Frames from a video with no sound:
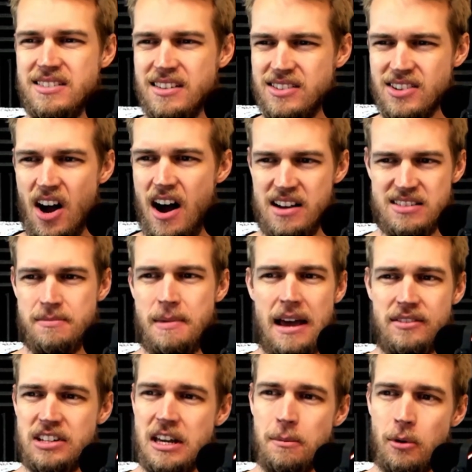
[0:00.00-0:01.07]
It's awesome
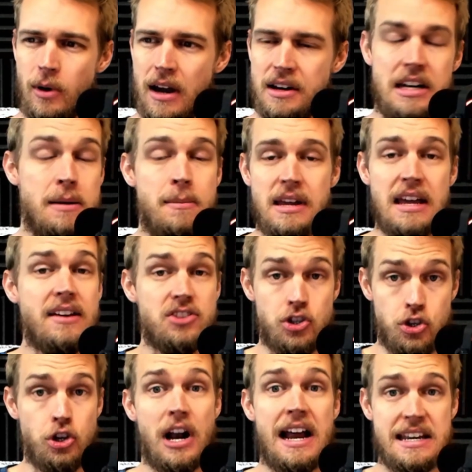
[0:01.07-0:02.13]
having him around. He has
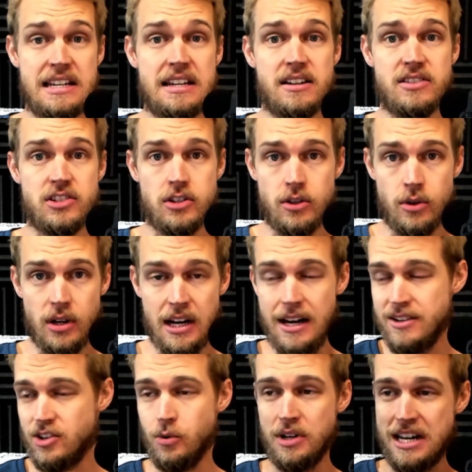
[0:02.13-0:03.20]
good ideas too.
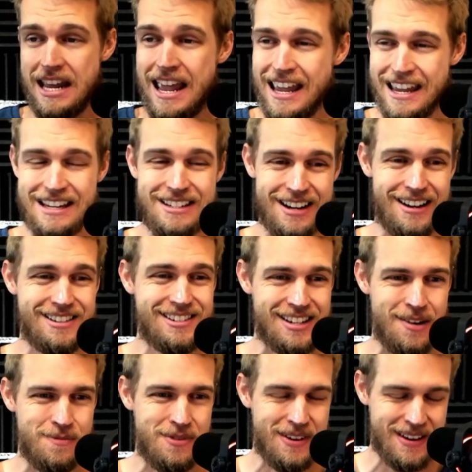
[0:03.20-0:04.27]
So when he does
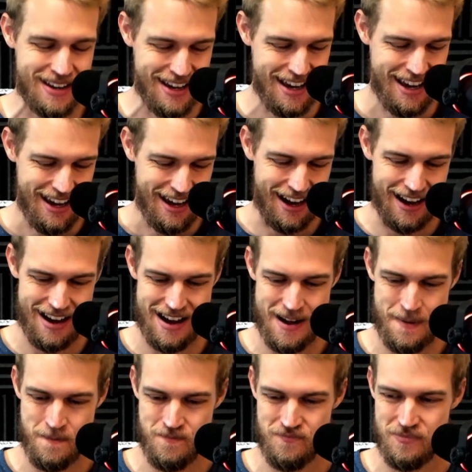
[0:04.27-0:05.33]
something,
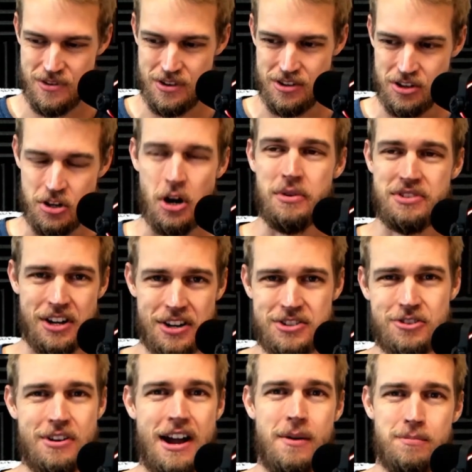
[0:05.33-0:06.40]
you know it's going to
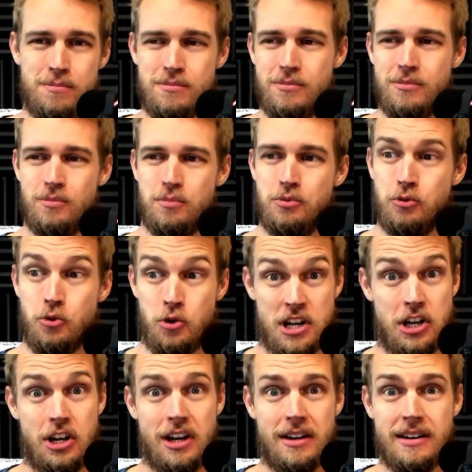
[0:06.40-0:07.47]
turn out pretty
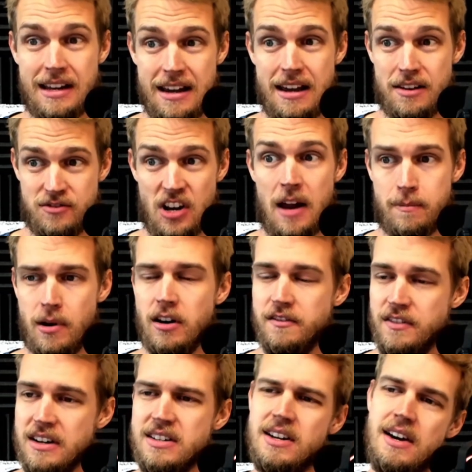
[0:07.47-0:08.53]
good, if not
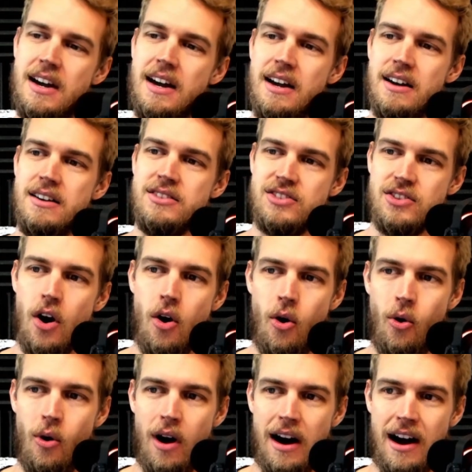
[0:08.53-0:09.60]
perfect.
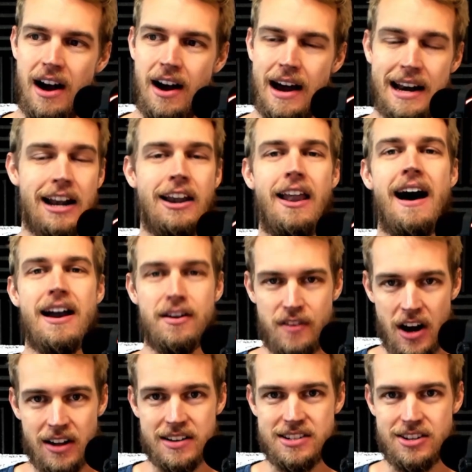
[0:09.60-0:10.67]
So I had a lot of
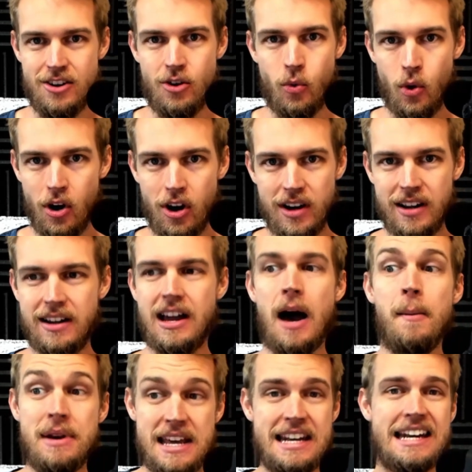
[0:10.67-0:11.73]
volunteer work
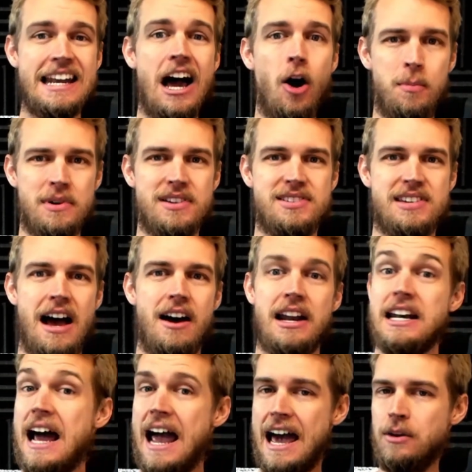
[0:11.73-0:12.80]
coming in and helping us out. And
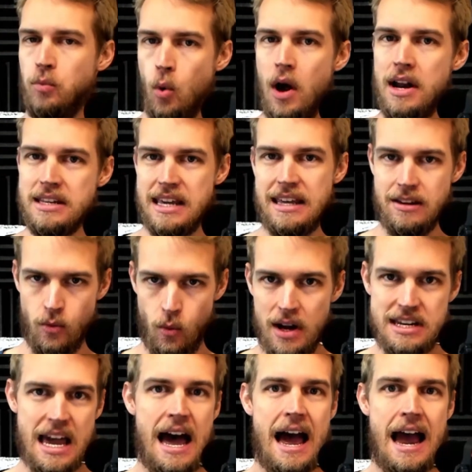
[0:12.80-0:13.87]
I had one
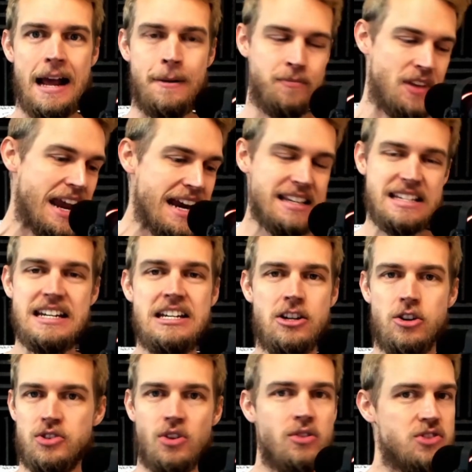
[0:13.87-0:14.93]
guy, 18
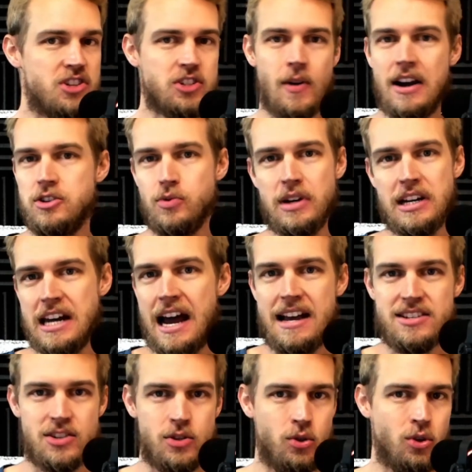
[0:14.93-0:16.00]
years old, just graduated high
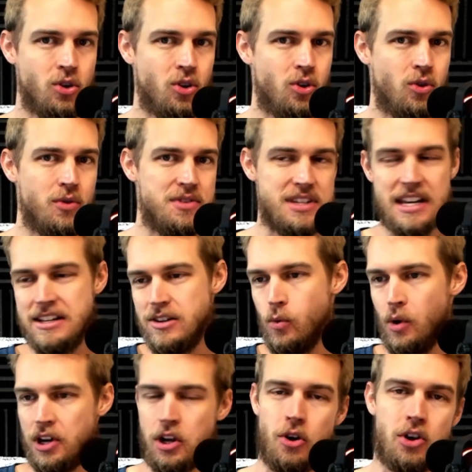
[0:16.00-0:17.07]
school, didn't
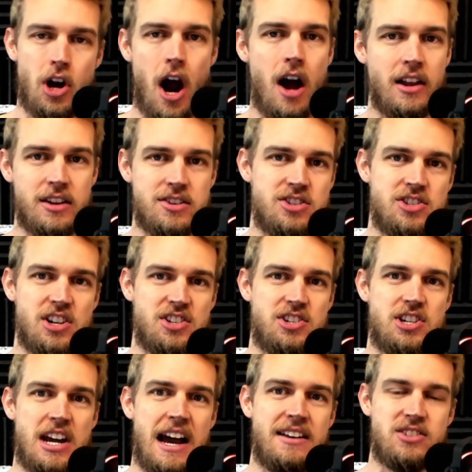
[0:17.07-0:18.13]
want to go to college just
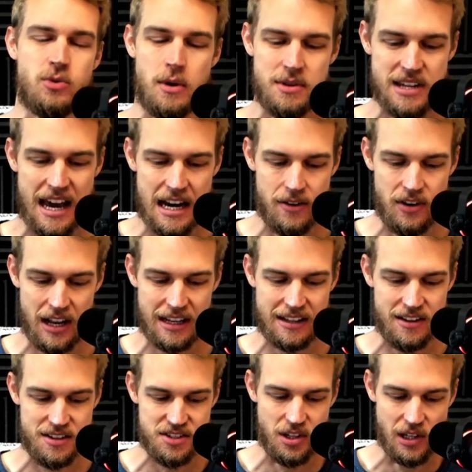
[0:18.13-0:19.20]
yet. So he was kind of like
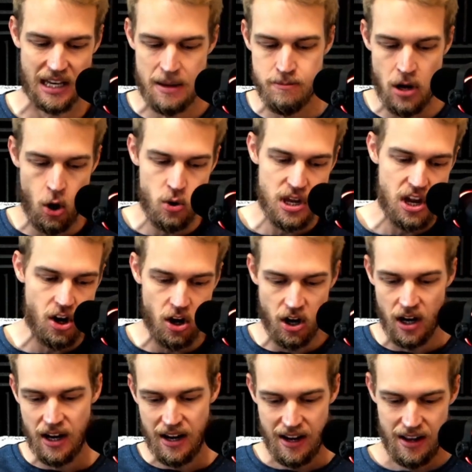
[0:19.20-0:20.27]
this limbo year.
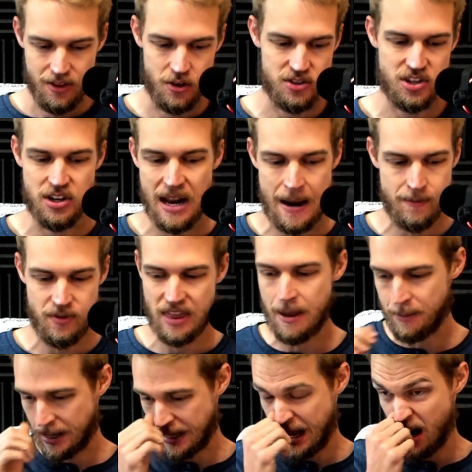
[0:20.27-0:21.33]
There's a name for that,
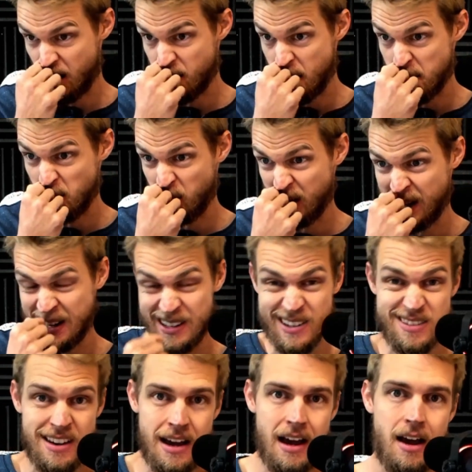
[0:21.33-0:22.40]
but I can't remember what it is.
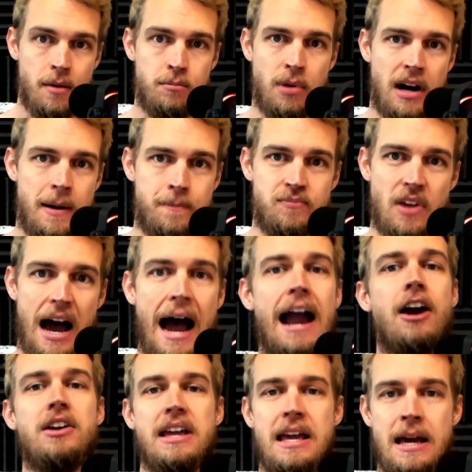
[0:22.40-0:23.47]
But I
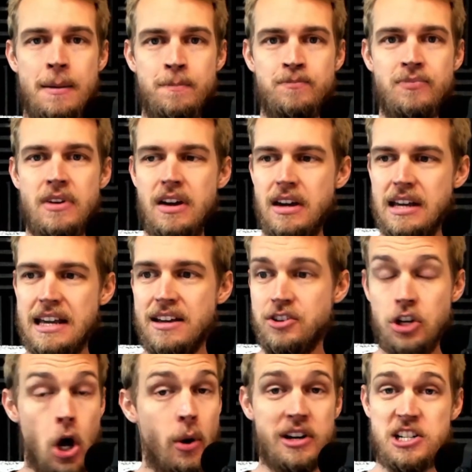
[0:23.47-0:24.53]
hired him. He had
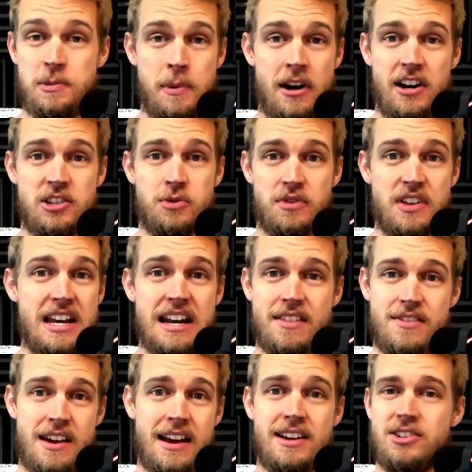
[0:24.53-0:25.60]
no experience with
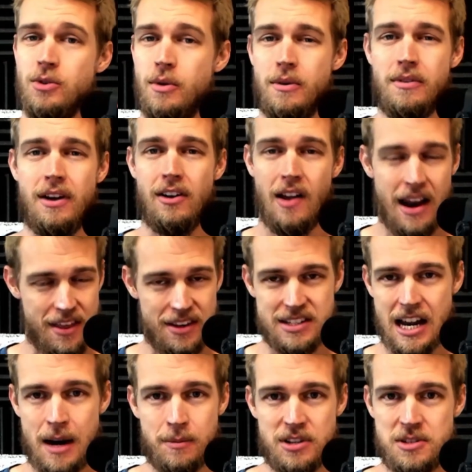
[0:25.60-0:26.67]
anything. So a lot of the
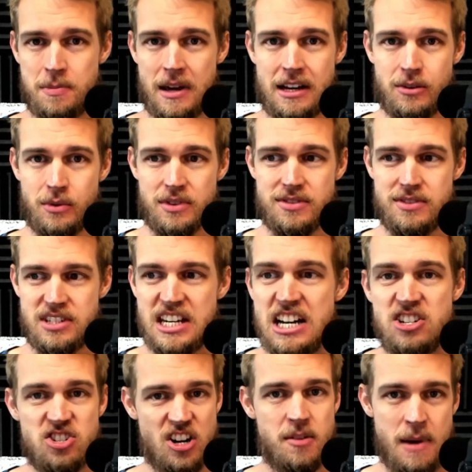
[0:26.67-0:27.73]
time we spent was
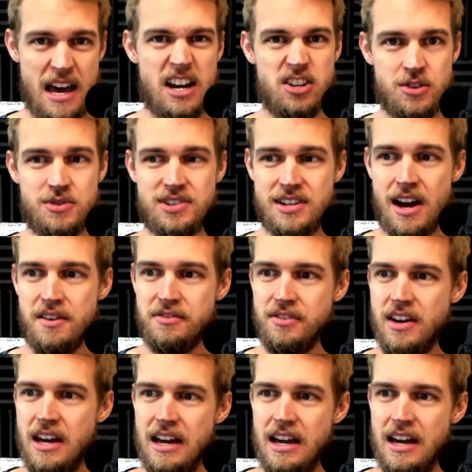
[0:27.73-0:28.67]
teaching him how to do stuff.